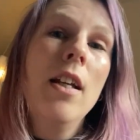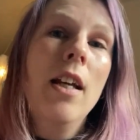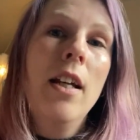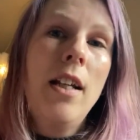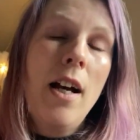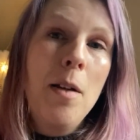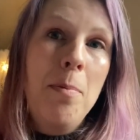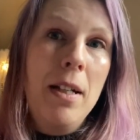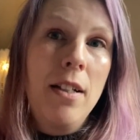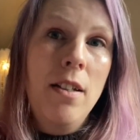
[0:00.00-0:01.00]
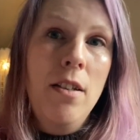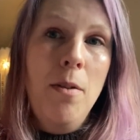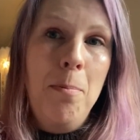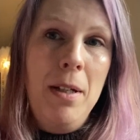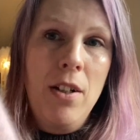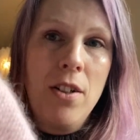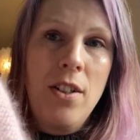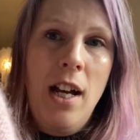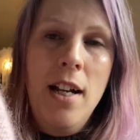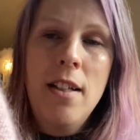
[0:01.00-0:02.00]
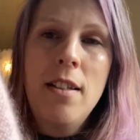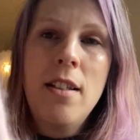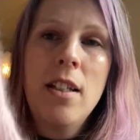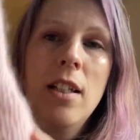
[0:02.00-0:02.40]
and I picked the bigger size,